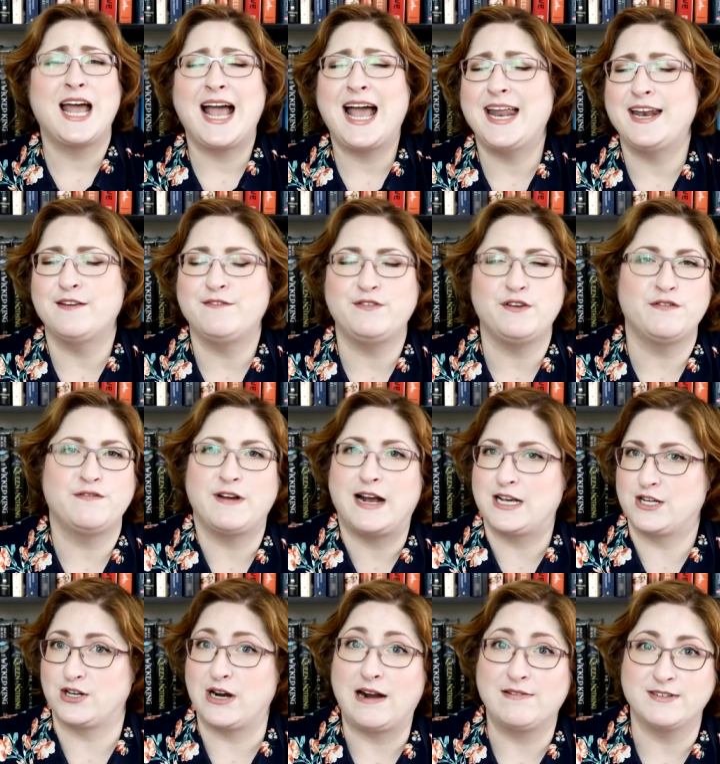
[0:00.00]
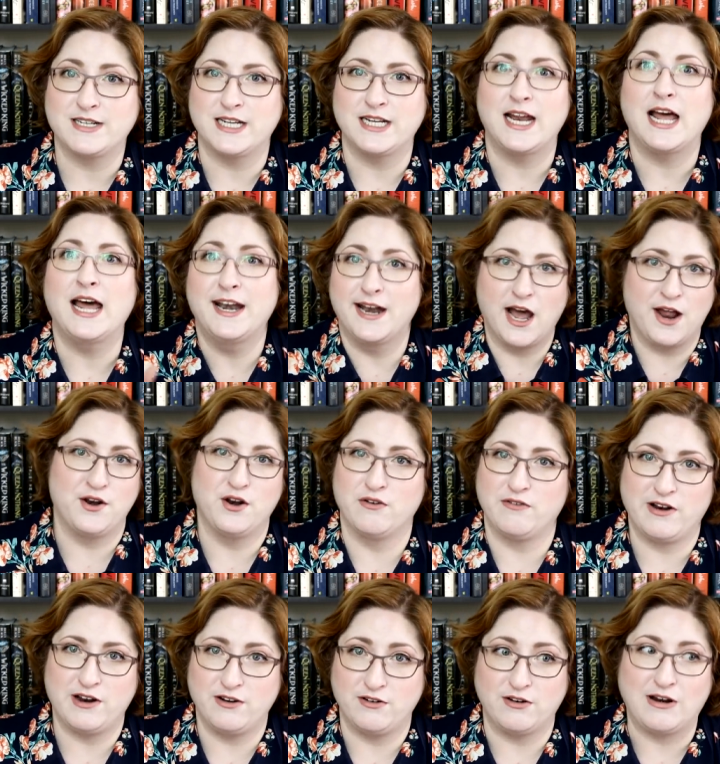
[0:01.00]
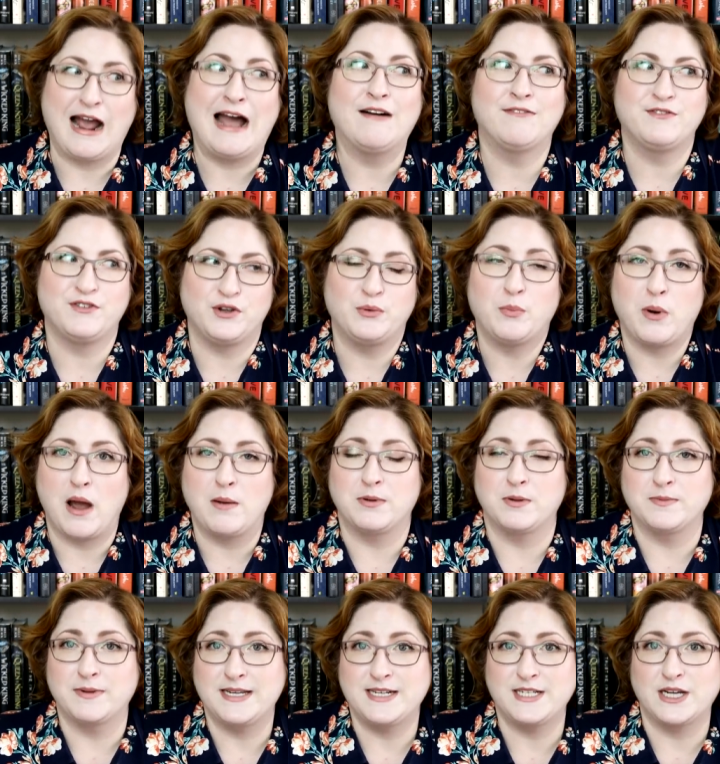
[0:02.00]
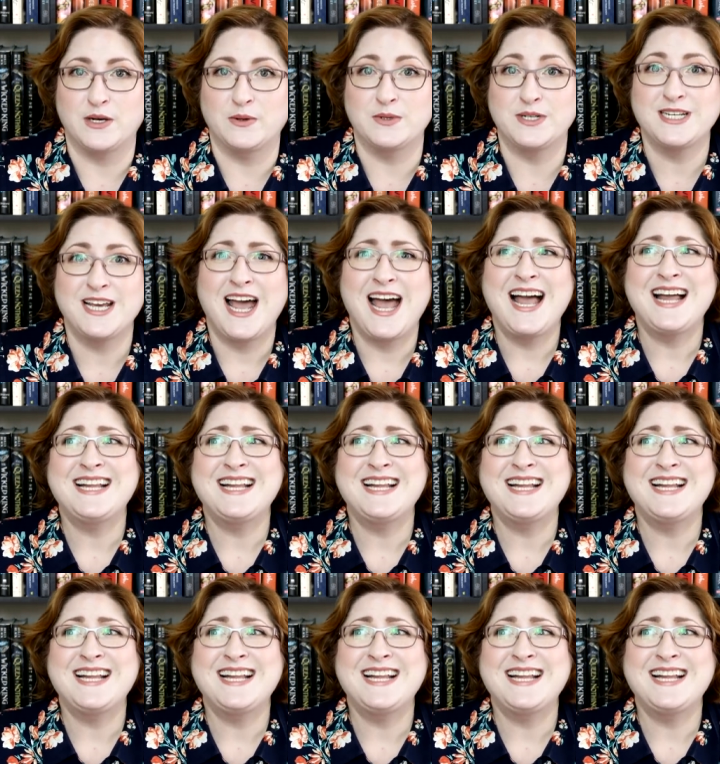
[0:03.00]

and if you fast drafted an underwritten draft, you probably don't,